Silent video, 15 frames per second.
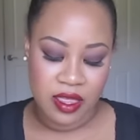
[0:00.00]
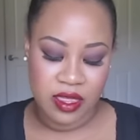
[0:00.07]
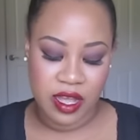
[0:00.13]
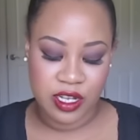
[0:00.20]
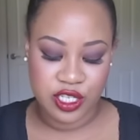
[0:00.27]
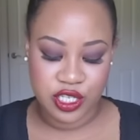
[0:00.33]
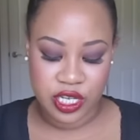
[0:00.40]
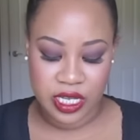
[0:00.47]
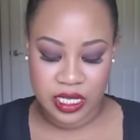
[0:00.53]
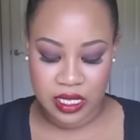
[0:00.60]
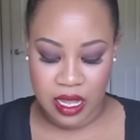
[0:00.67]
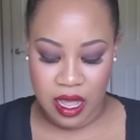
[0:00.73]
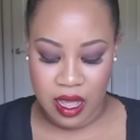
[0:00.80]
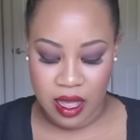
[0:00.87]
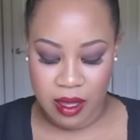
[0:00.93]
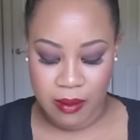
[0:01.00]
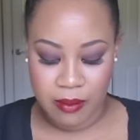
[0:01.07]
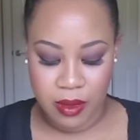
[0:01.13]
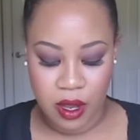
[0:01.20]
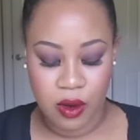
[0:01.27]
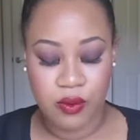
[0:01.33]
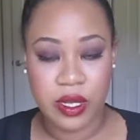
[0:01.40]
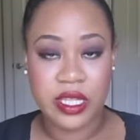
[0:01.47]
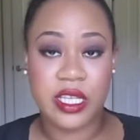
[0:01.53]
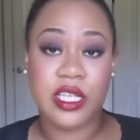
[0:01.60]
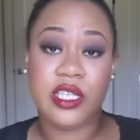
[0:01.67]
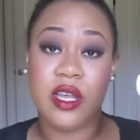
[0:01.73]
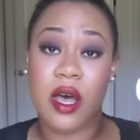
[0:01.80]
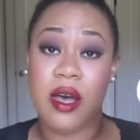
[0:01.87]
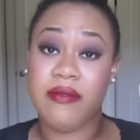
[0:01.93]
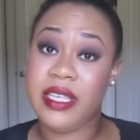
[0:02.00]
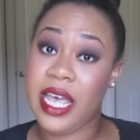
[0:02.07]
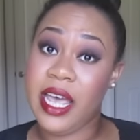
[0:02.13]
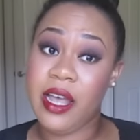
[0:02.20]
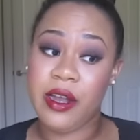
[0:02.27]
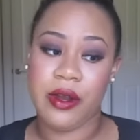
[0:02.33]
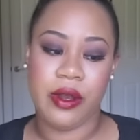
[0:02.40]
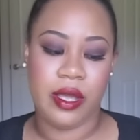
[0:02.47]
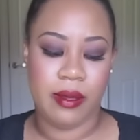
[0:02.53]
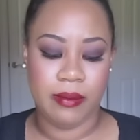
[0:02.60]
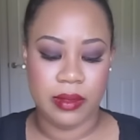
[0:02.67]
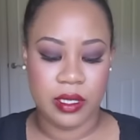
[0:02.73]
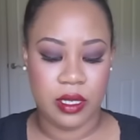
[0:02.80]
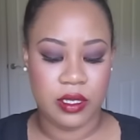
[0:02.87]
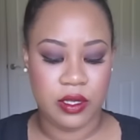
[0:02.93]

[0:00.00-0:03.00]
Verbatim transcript: They're just um, really soft hand creams.